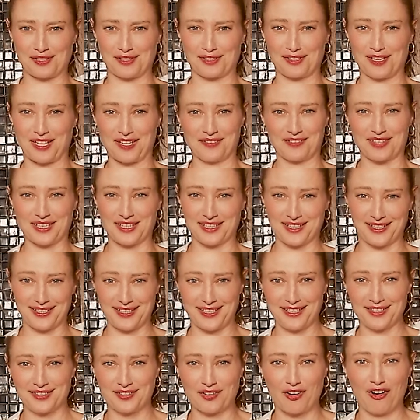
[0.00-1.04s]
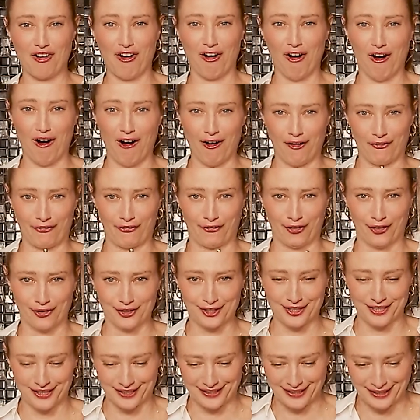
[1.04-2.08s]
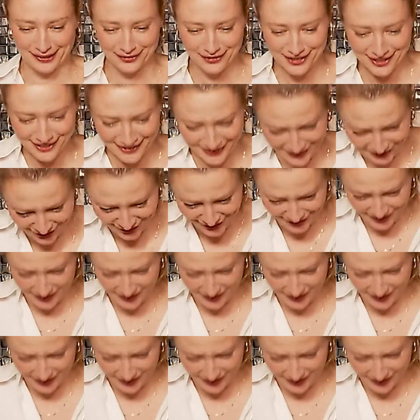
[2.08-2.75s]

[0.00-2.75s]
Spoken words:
her knives and it is awful cooking with a dull